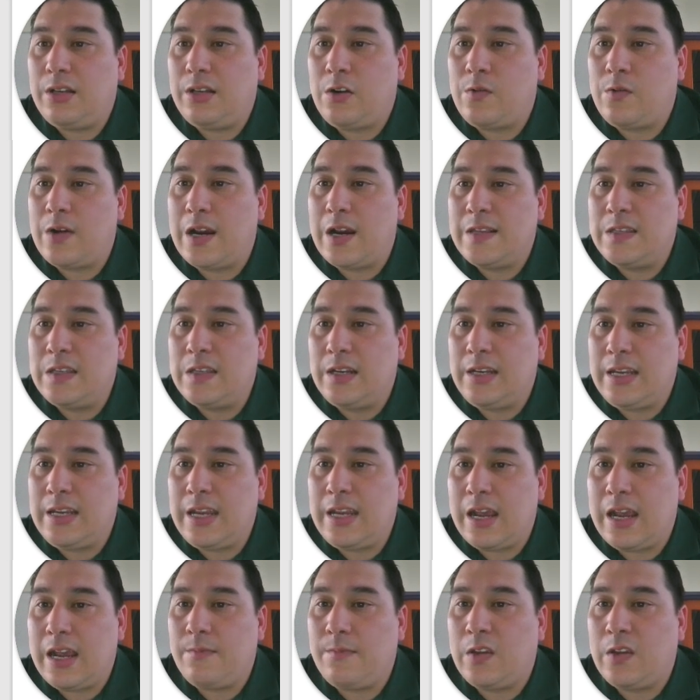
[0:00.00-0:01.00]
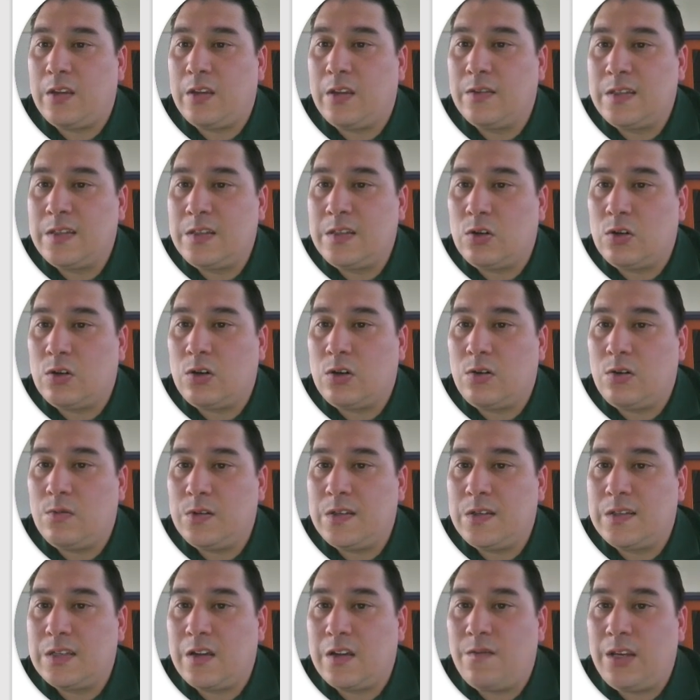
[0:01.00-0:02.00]
He creates an account on the store,
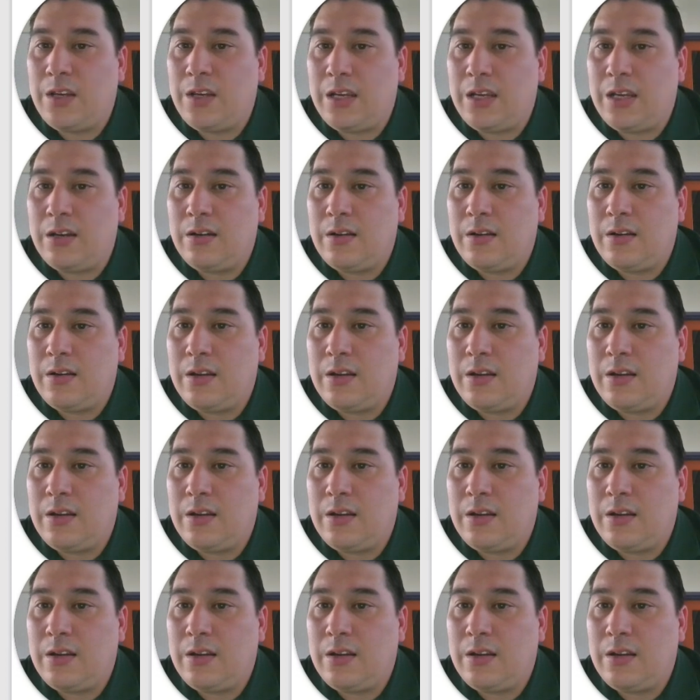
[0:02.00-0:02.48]
which is over here,